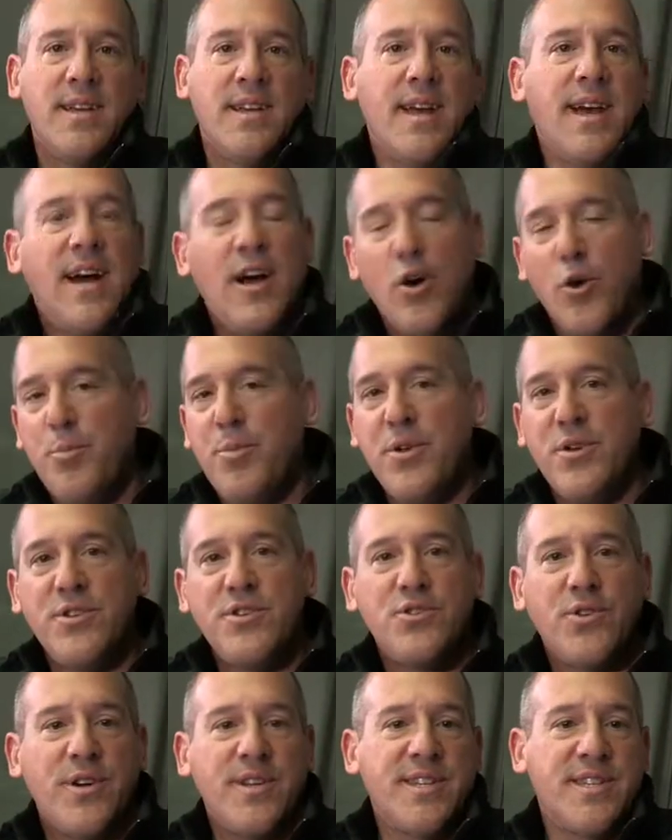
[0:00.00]
I hope you
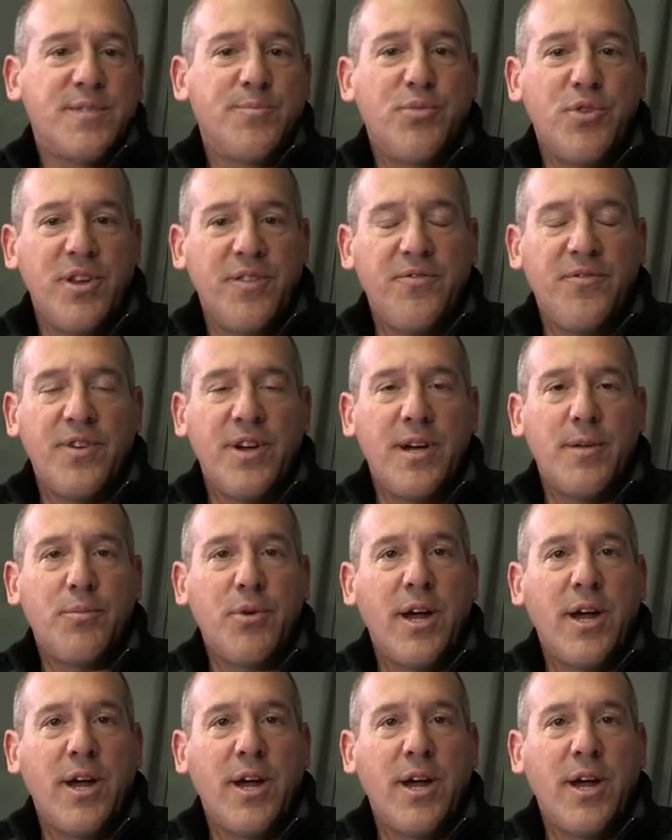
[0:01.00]
enjoyed this brief uh,